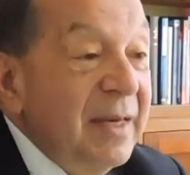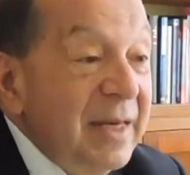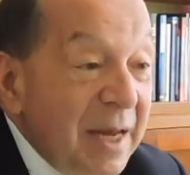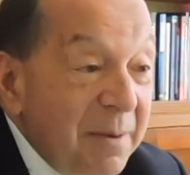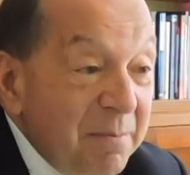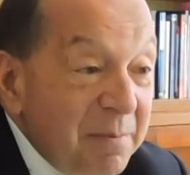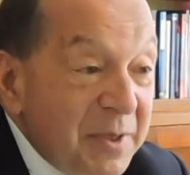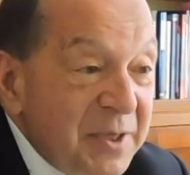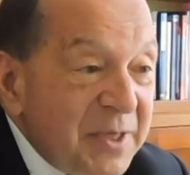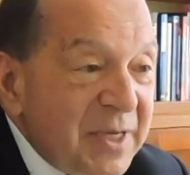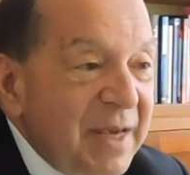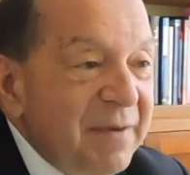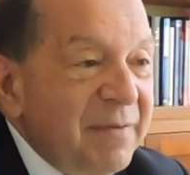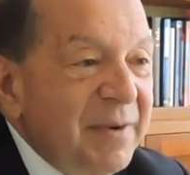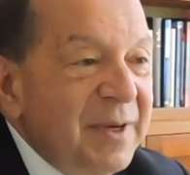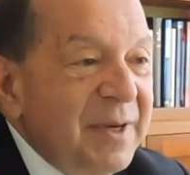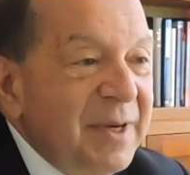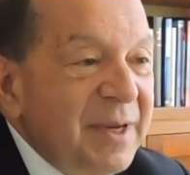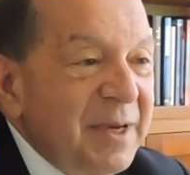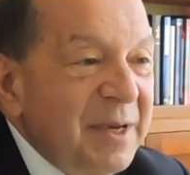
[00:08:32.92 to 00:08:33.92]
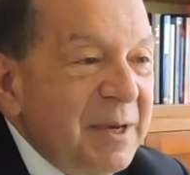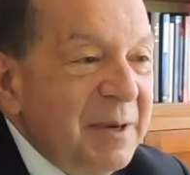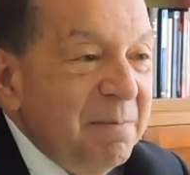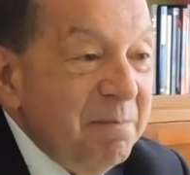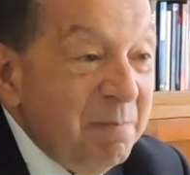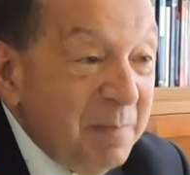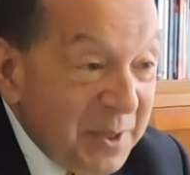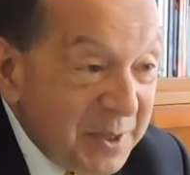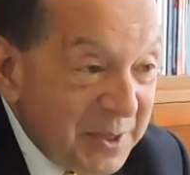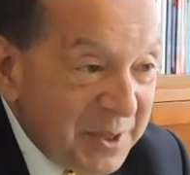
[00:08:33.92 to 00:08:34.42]
Number 7,
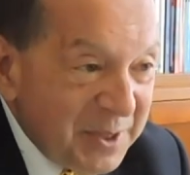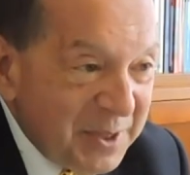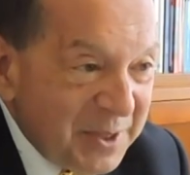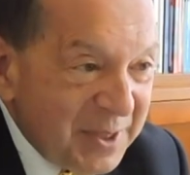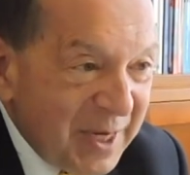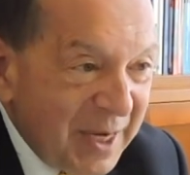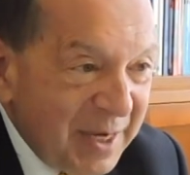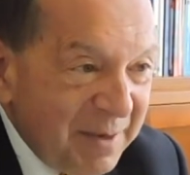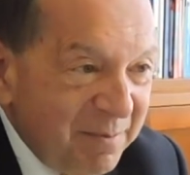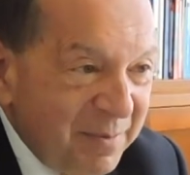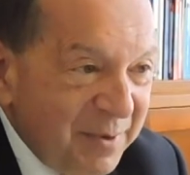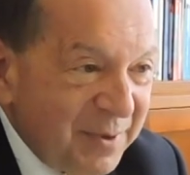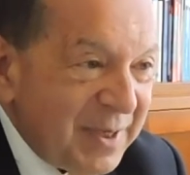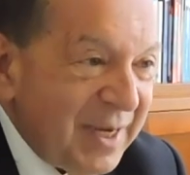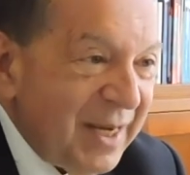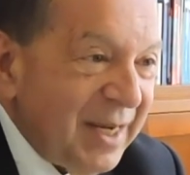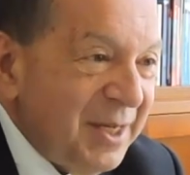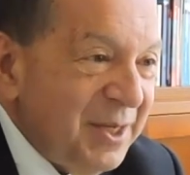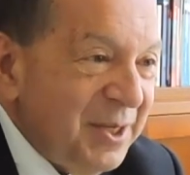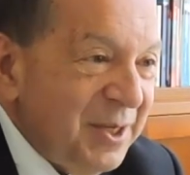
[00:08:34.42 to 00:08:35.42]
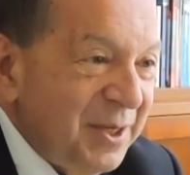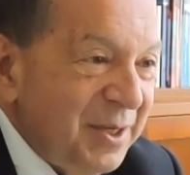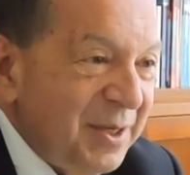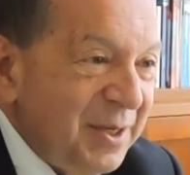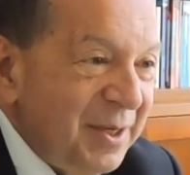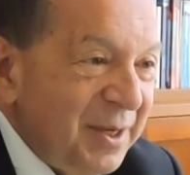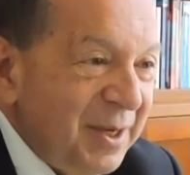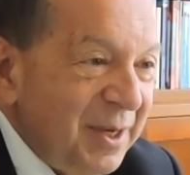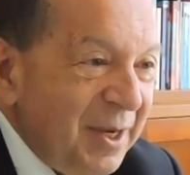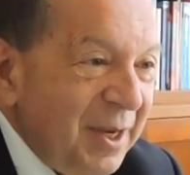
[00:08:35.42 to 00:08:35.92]
business name protection.
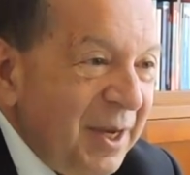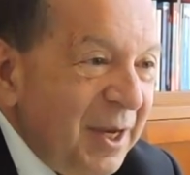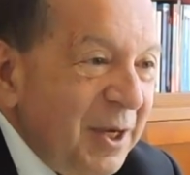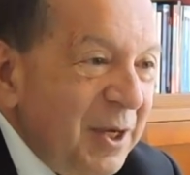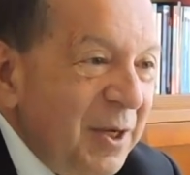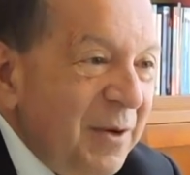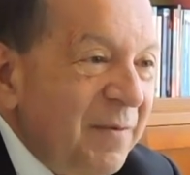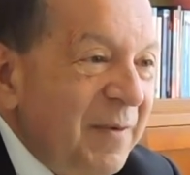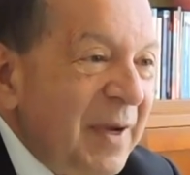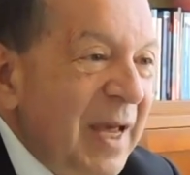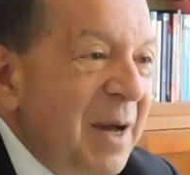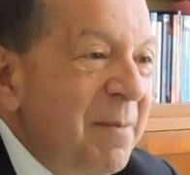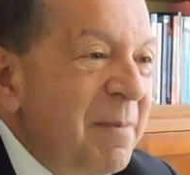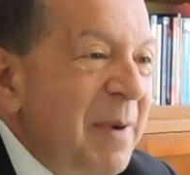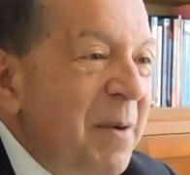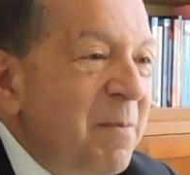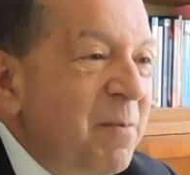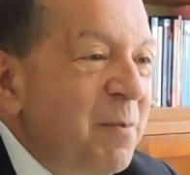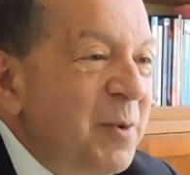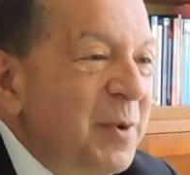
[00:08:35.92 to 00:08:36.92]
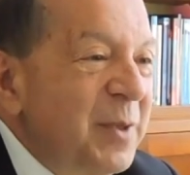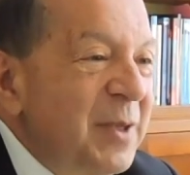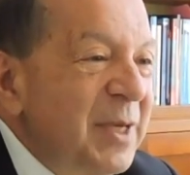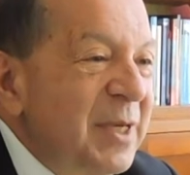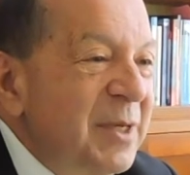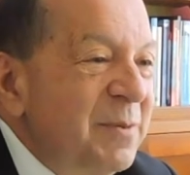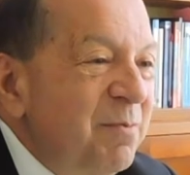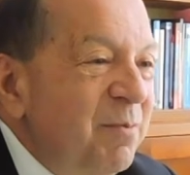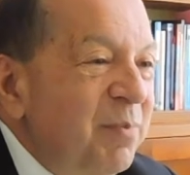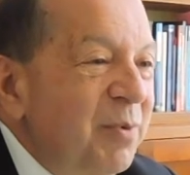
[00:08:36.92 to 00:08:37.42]
You've come up with
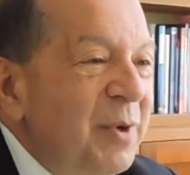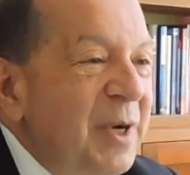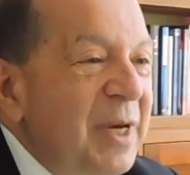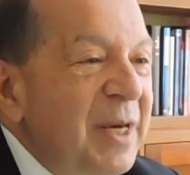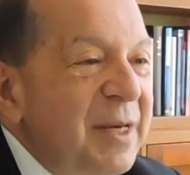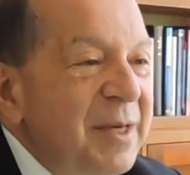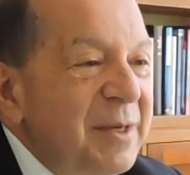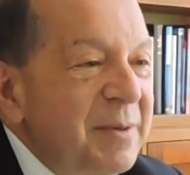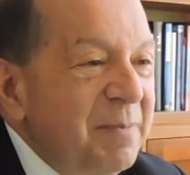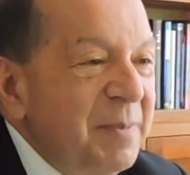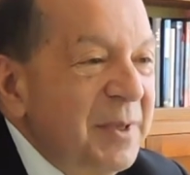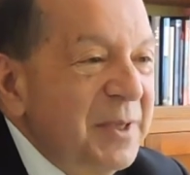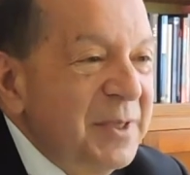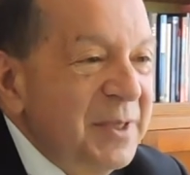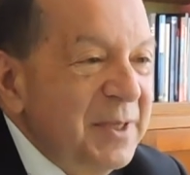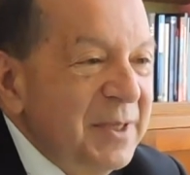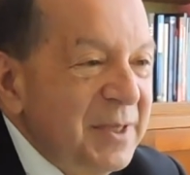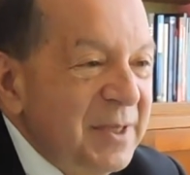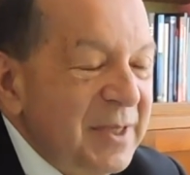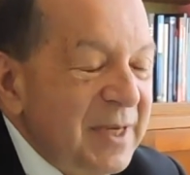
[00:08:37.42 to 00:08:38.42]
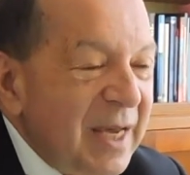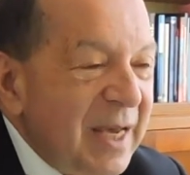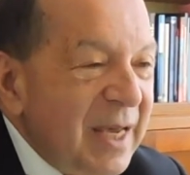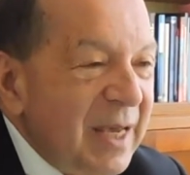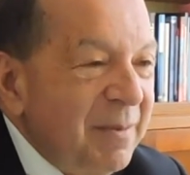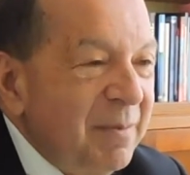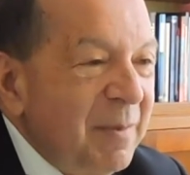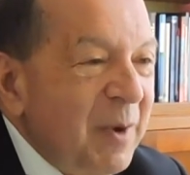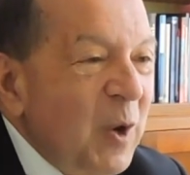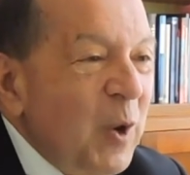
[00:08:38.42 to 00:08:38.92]
this brilliant business
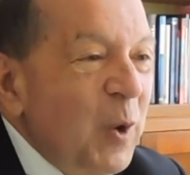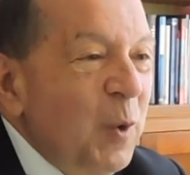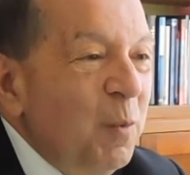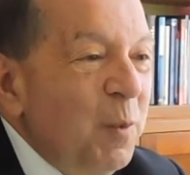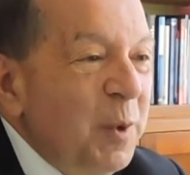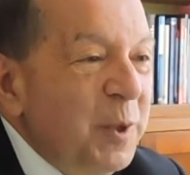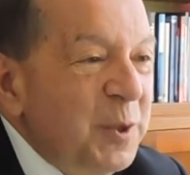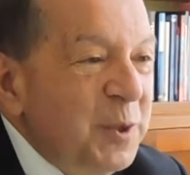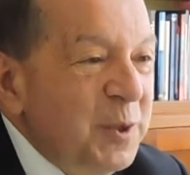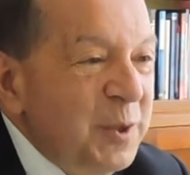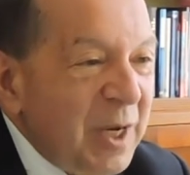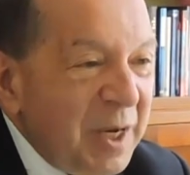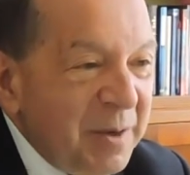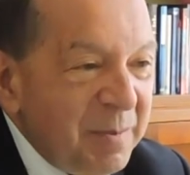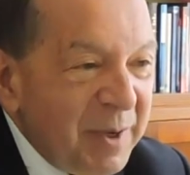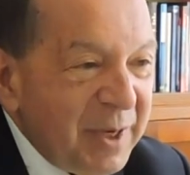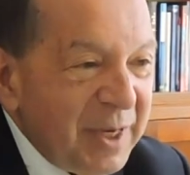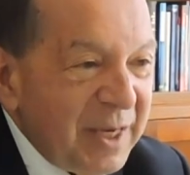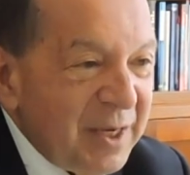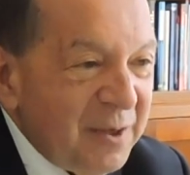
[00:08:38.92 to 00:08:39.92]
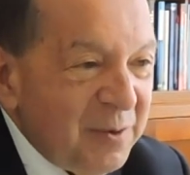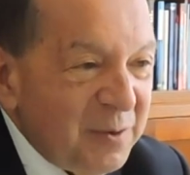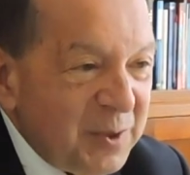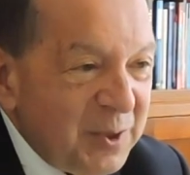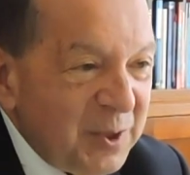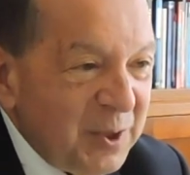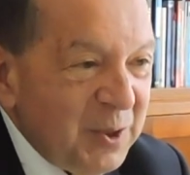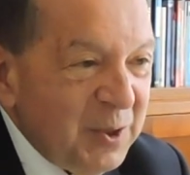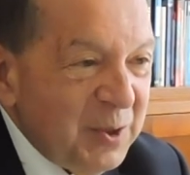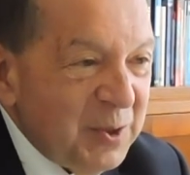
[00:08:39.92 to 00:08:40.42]
name which nobody
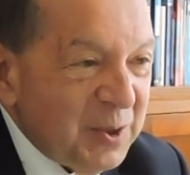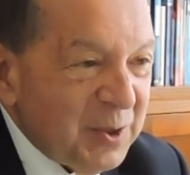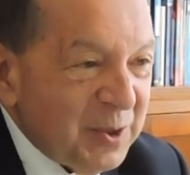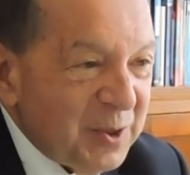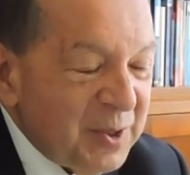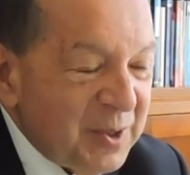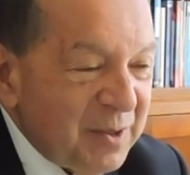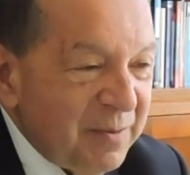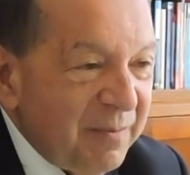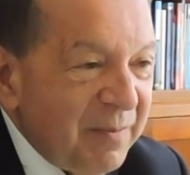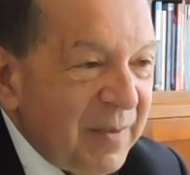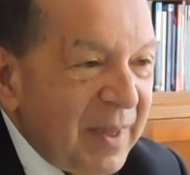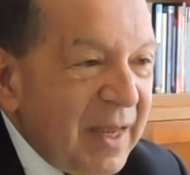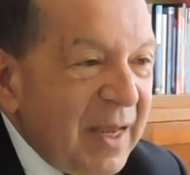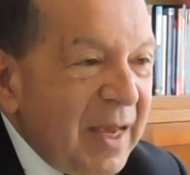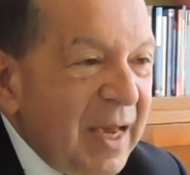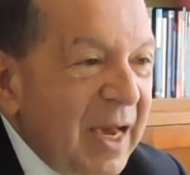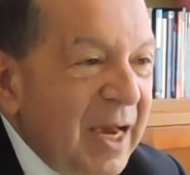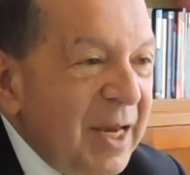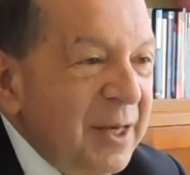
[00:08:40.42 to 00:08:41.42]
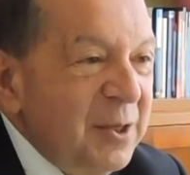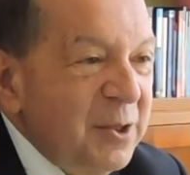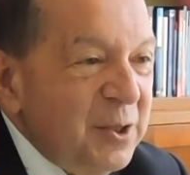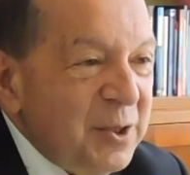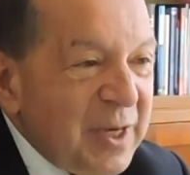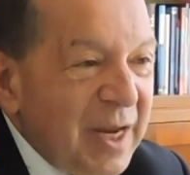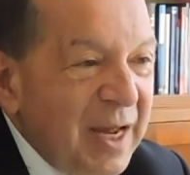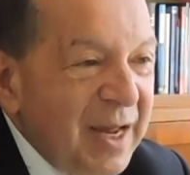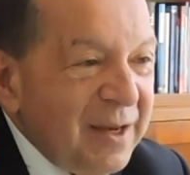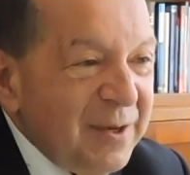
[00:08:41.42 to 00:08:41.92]
else uses, and you
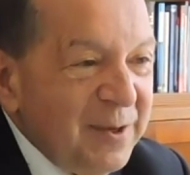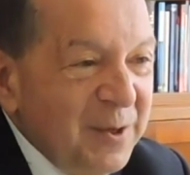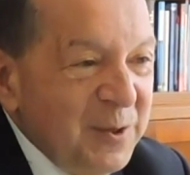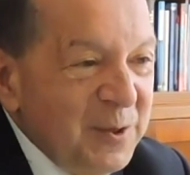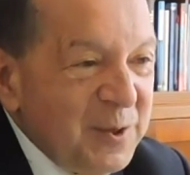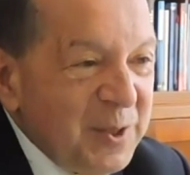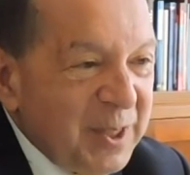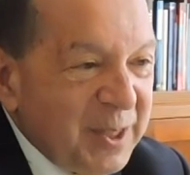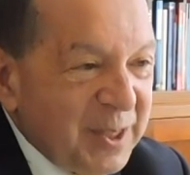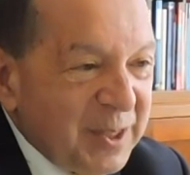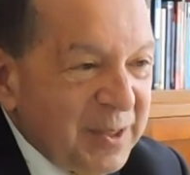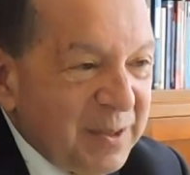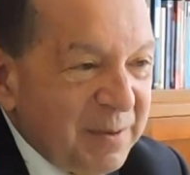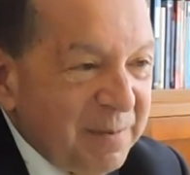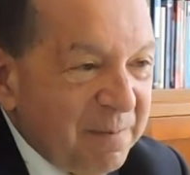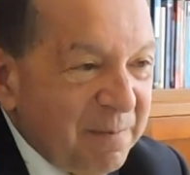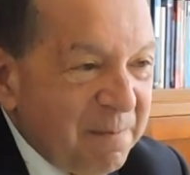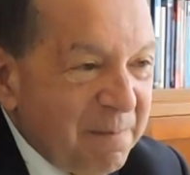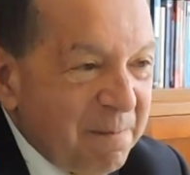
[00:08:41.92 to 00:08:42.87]
start using it.